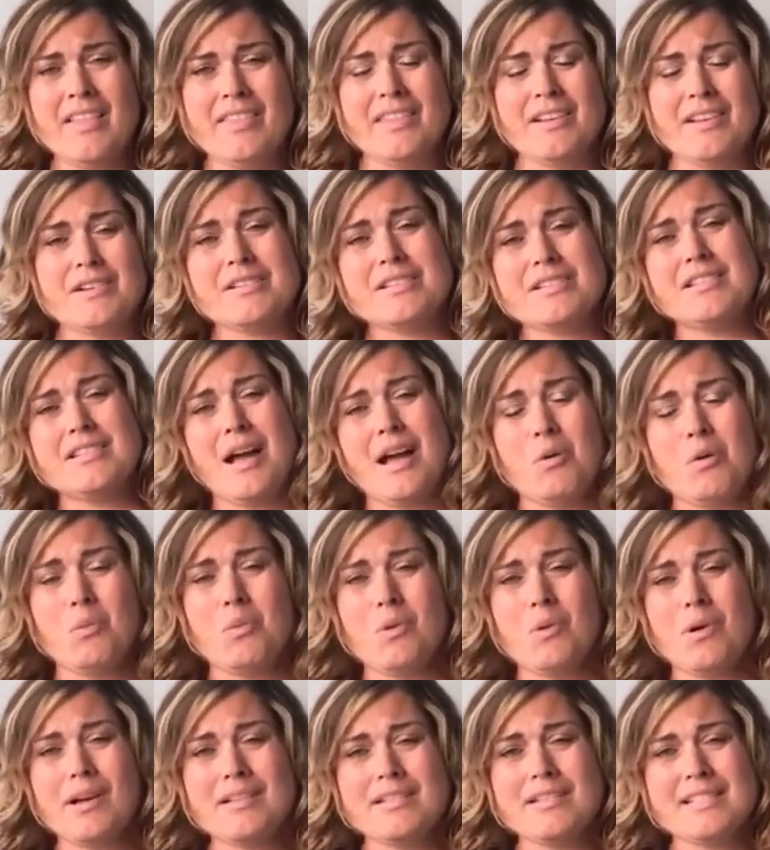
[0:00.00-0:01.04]
There's not
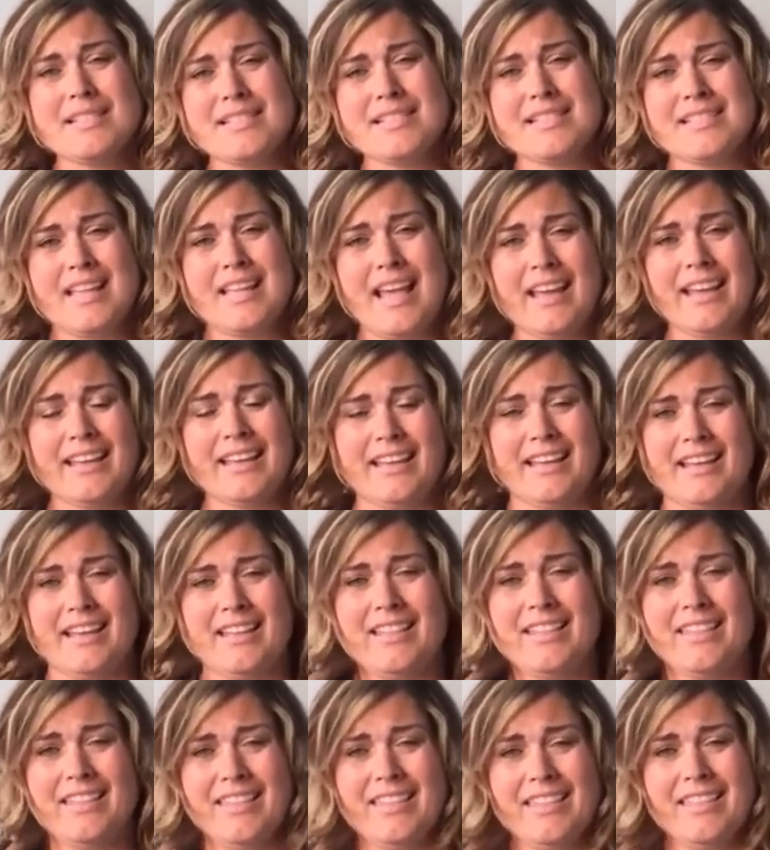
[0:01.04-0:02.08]
one second
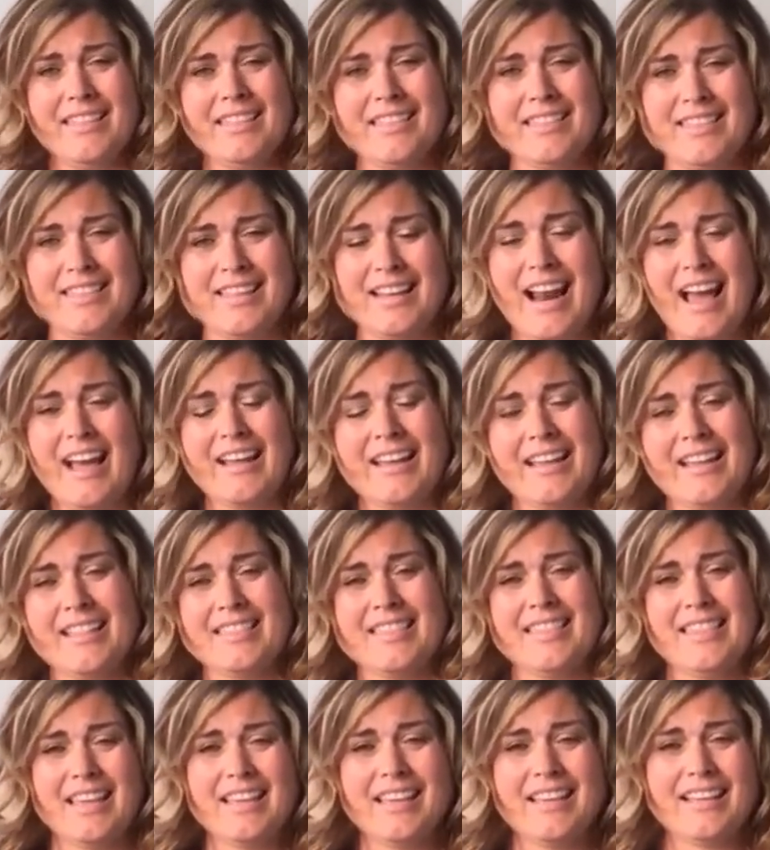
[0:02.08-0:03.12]
that I can
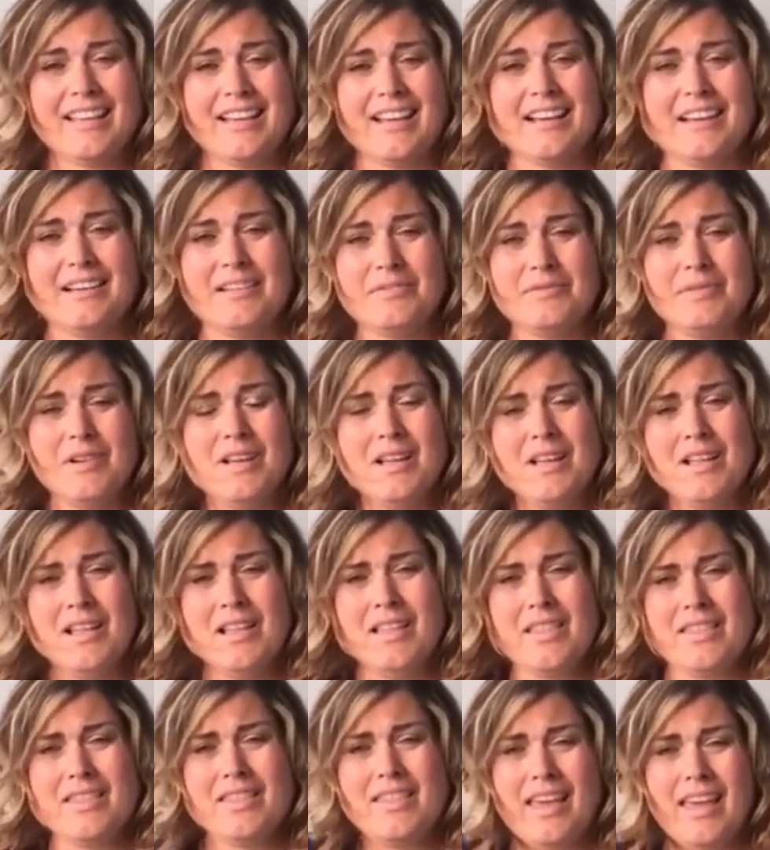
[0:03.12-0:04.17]
think of
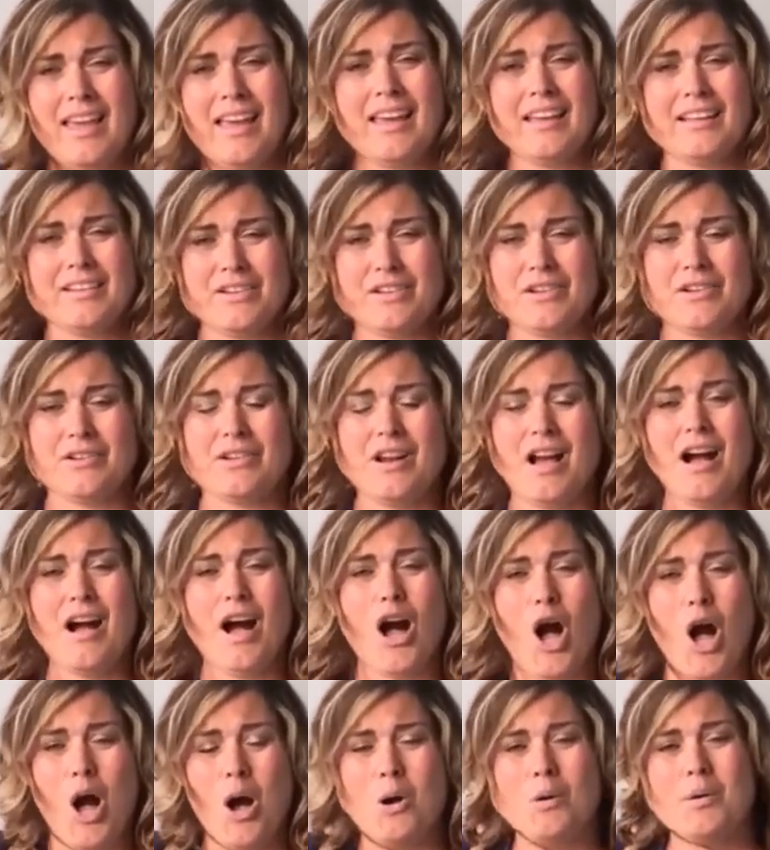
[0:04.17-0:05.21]
that you're
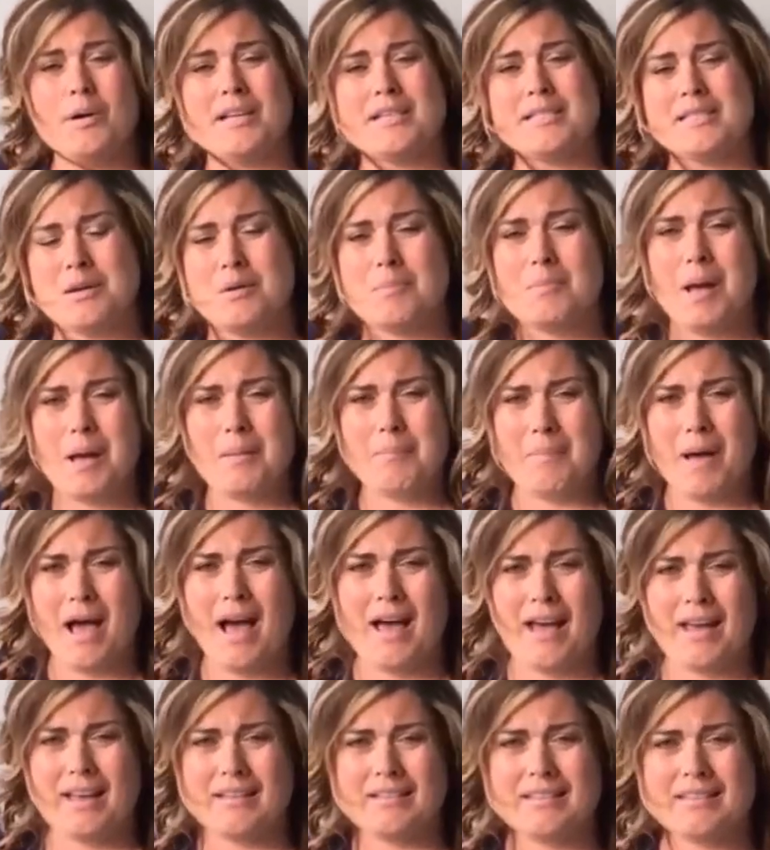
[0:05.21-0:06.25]
not always on my
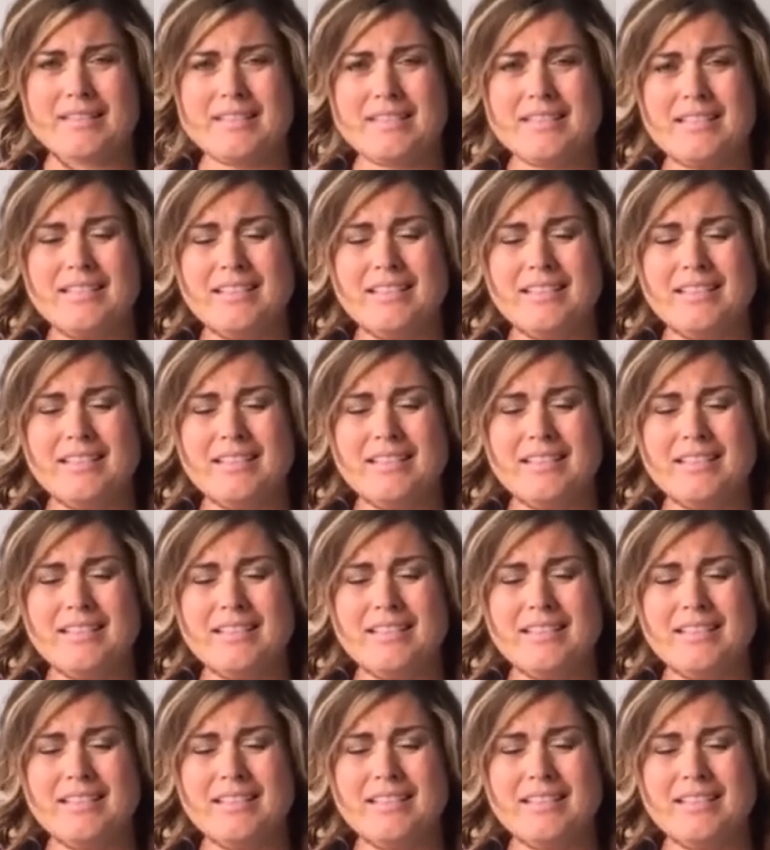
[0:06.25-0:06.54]
mind.